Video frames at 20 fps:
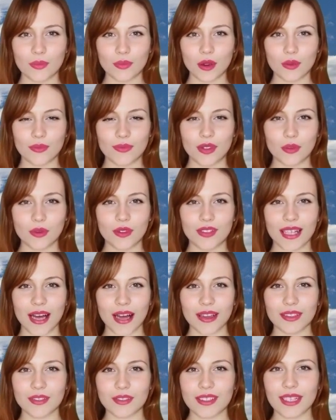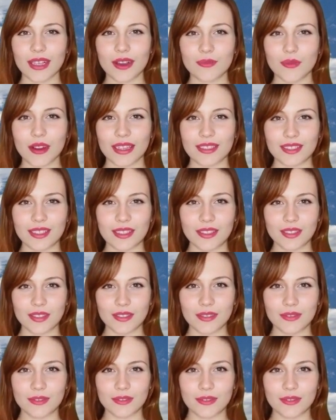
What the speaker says: you move to a tax year basis.